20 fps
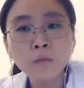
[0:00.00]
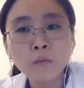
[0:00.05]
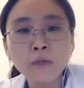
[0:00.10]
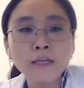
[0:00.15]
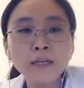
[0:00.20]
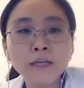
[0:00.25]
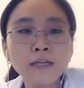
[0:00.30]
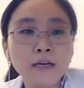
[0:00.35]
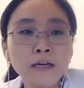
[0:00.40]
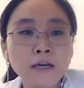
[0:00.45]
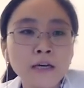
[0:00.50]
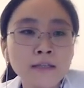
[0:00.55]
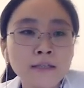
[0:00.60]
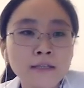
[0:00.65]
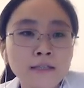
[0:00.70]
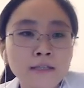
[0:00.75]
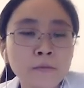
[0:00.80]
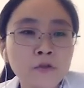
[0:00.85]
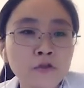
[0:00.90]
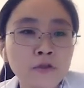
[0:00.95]
we
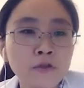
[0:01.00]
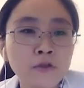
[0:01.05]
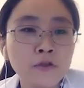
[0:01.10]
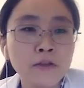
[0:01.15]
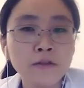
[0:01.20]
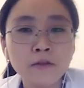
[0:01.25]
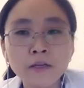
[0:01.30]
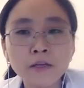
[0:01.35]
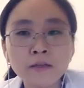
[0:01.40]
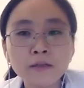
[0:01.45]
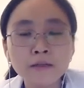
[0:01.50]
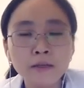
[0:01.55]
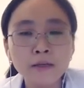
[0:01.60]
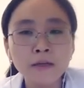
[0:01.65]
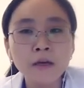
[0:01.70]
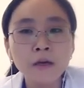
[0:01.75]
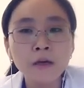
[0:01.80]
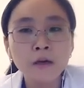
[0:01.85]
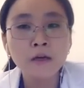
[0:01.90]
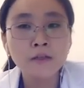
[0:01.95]
demonstrate there
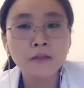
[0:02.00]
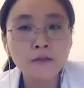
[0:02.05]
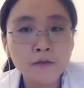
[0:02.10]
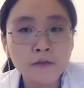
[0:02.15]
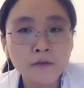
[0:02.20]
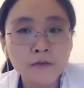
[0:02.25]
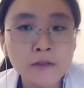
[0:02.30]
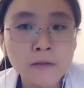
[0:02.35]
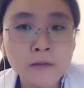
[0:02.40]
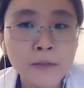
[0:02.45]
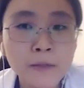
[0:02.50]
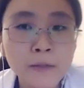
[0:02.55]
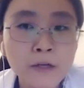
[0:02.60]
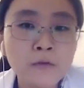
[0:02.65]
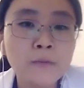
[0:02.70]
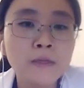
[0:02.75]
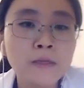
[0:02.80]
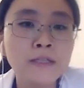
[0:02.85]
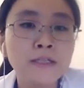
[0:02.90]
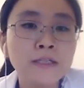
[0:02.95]
does appear
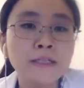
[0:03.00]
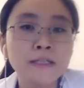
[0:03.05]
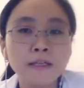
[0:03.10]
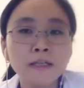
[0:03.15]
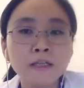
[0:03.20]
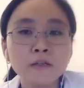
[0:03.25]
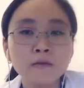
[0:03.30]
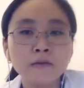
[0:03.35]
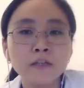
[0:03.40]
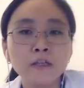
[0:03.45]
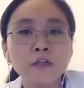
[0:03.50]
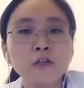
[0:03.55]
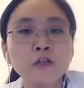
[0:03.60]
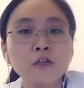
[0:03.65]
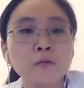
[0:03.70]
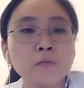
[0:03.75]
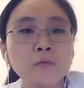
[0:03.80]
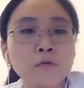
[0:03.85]
to be a distinctive signature